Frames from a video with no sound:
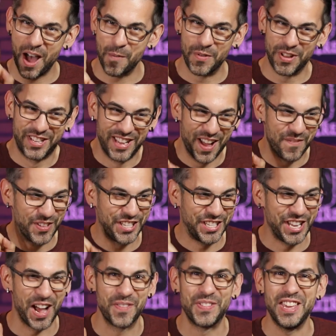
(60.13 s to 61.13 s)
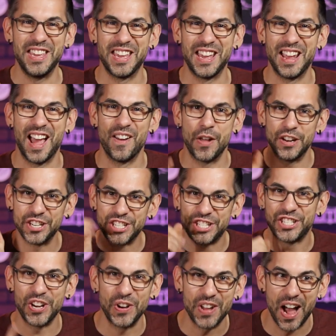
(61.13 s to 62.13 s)
I'm gonna stop geeking out and just
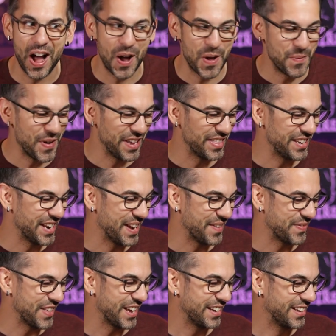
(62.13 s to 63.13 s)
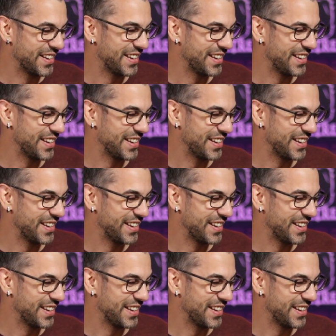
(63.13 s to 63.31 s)
show you how I made the damn thing.